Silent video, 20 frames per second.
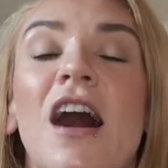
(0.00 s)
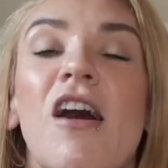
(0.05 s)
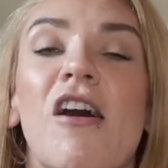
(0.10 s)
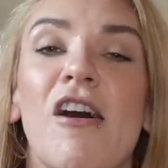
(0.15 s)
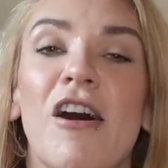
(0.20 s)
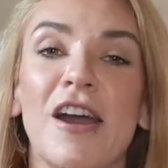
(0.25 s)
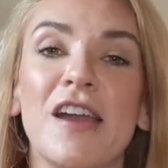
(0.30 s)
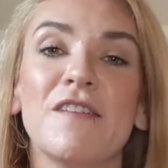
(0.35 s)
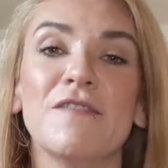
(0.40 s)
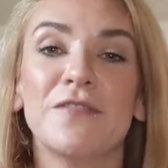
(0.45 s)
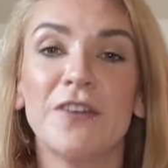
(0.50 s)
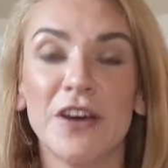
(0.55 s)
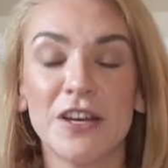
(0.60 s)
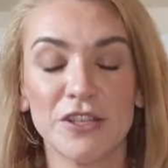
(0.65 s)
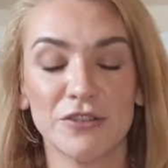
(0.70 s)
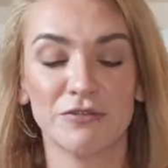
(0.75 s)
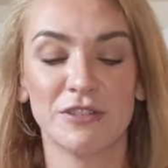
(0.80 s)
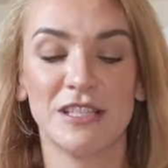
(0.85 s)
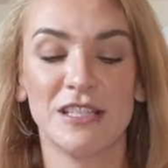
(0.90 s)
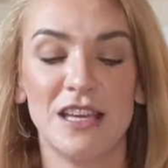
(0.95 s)
I
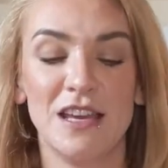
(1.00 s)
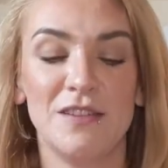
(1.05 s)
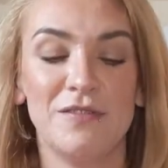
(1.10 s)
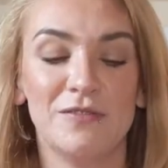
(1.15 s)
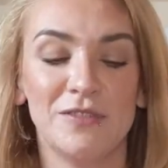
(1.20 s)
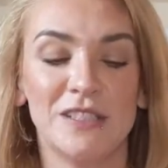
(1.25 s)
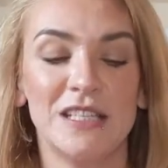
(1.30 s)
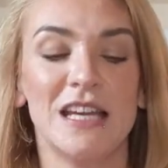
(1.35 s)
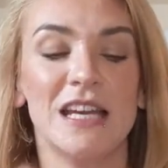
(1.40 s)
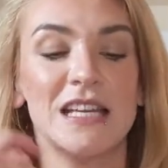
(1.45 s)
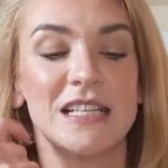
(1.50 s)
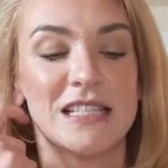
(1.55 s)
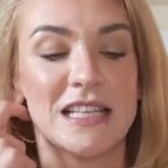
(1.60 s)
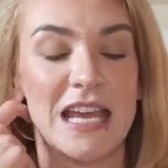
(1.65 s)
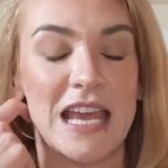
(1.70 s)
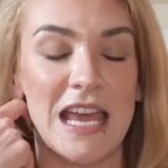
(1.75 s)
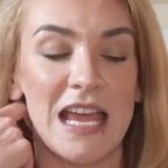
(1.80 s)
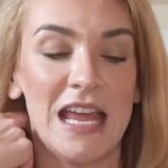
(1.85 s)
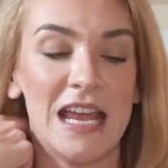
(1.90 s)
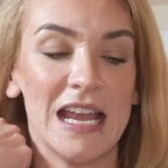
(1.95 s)
first received it
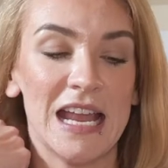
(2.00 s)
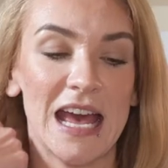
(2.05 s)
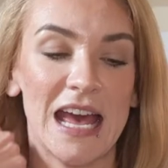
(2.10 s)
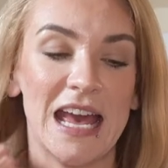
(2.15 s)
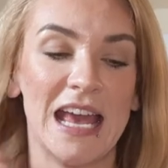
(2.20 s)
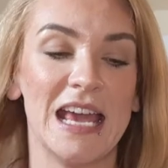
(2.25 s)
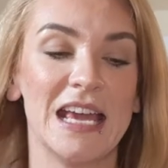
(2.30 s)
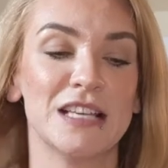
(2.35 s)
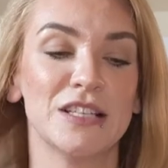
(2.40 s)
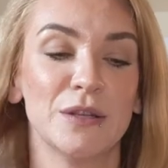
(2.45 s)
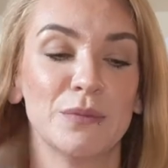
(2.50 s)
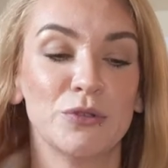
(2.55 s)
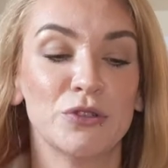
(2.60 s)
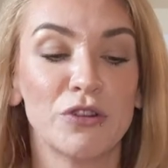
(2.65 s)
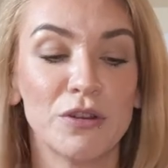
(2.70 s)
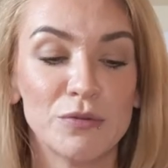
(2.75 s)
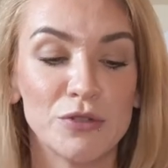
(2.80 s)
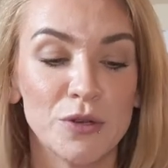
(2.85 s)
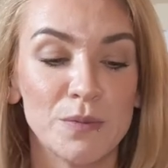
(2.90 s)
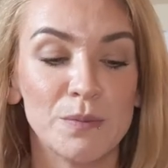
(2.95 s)
in a
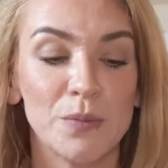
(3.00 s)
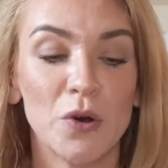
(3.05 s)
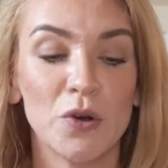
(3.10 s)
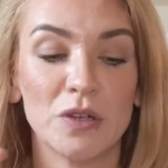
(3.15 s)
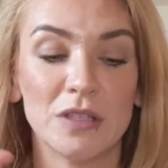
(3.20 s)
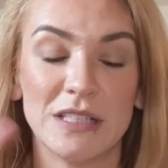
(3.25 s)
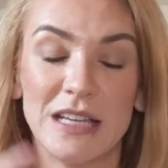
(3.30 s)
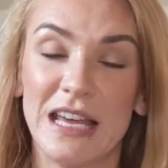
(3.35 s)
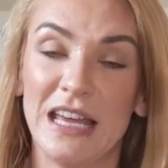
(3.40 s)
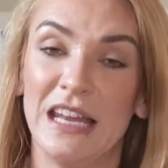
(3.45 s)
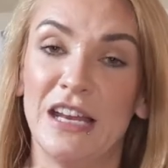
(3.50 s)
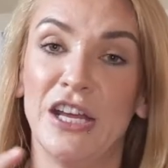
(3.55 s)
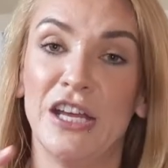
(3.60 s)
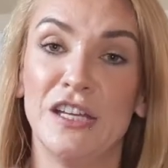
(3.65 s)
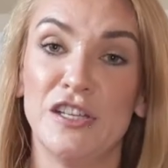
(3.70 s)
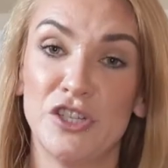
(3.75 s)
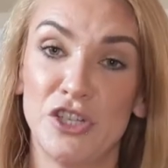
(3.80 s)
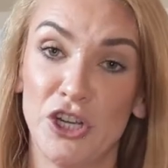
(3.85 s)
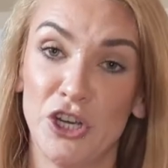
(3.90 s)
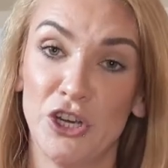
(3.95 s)
subscription box in
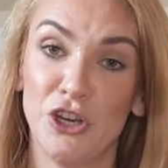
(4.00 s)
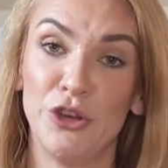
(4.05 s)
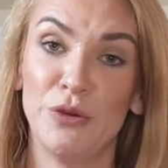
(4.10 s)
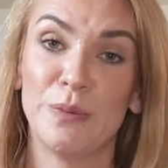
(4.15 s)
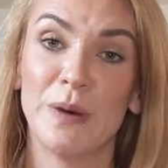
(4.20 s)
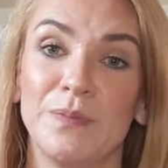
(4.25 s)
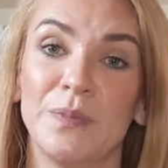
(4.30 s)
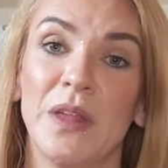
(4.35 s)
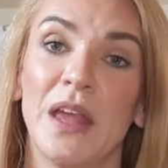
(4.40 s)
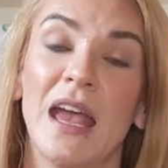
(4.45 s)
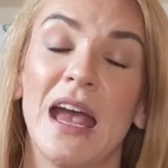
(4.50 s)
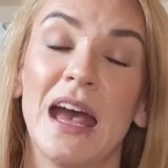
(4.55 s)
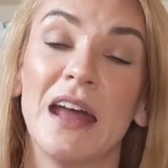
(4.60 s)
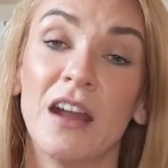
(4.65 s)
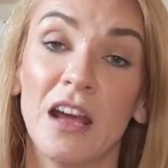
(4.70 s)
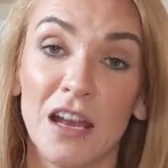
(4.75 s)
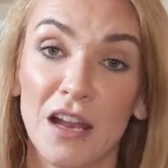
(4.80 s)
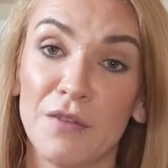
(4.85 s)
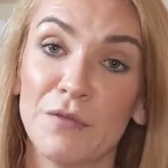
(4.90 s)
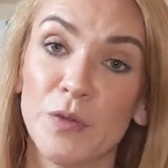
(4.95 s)
a tube,
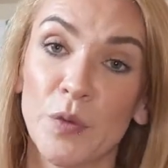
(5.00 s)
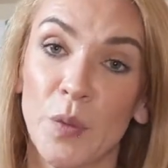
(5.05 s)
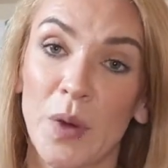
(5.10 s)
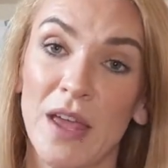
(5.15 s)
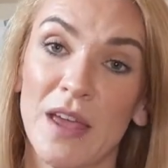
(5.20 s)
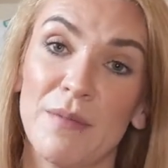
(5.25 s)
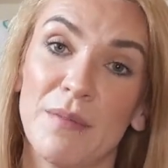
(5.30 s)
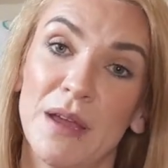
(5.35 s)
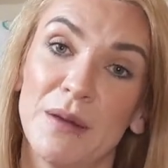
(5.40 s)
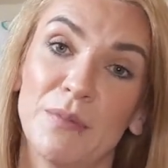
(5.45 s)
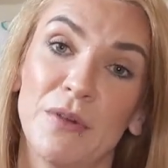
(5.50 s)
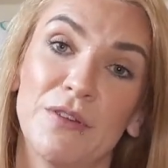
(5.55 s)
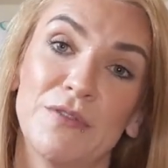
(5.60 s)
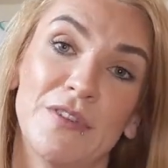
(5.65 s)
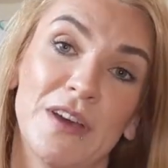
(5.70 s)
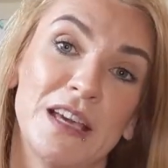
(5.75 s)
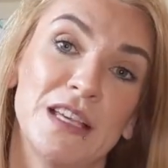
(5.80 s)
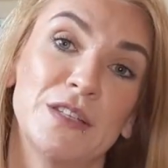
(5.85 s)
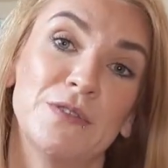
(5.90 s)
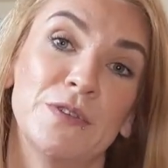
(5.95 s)
and I love the way it made my
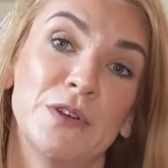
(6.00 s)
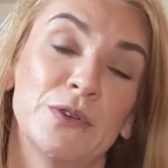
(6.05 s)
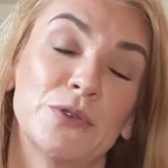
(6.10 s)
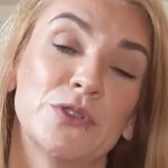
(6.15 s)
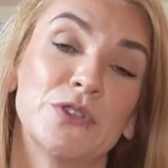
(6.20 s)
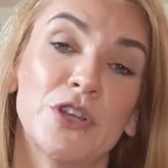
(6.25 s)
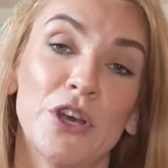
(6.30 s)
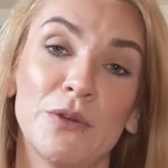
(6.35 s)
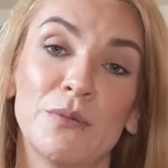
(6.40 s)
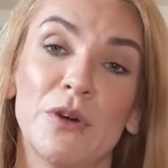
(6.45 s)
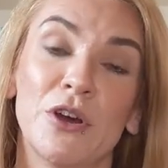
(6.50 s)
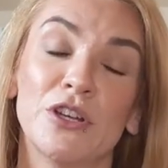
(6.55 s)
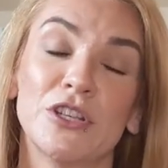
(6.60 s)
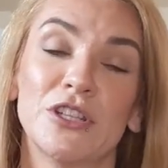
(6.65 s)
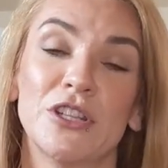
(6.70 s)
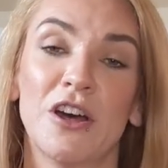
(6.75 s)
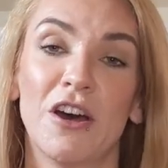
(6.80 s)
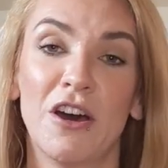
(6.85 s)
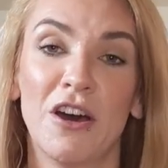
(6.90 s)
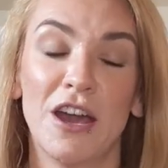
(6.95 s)
face feel so
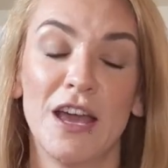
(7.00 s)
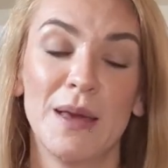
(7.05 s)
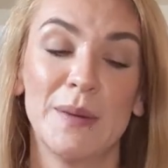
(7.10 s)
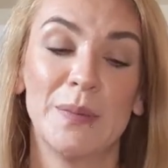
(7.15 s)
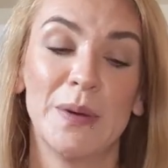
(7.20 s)
much that I